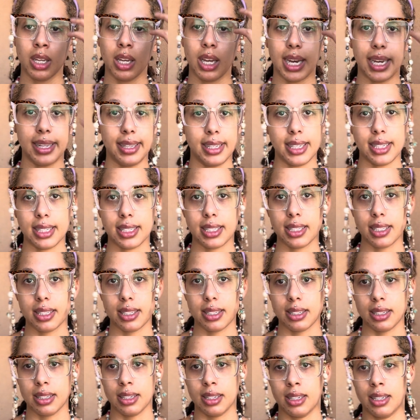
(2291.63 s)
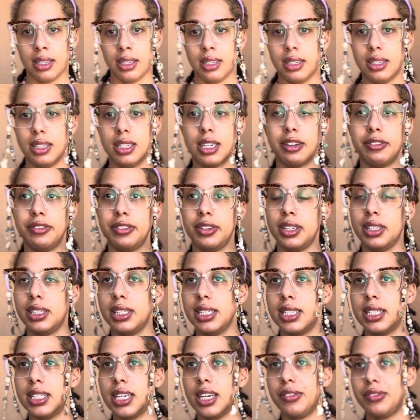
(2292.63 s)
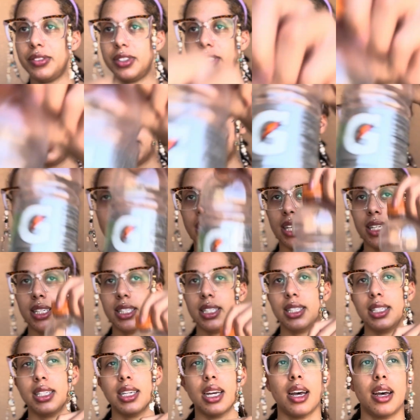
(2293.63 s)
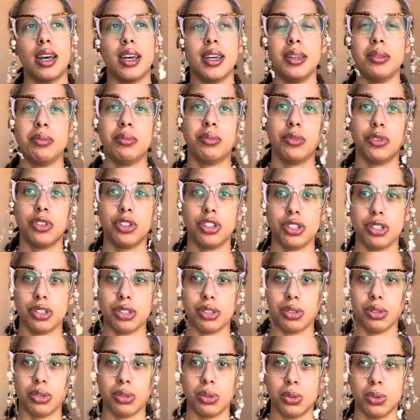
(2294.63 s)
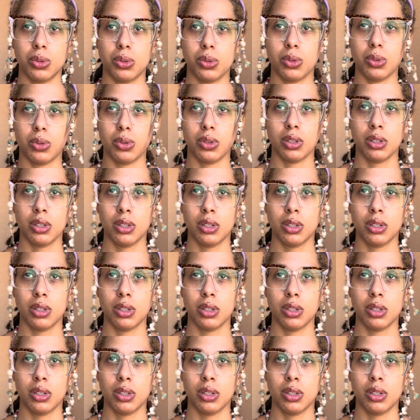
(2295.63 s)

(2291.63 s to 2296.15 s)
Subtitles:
I think it's definitely safe to say it's time to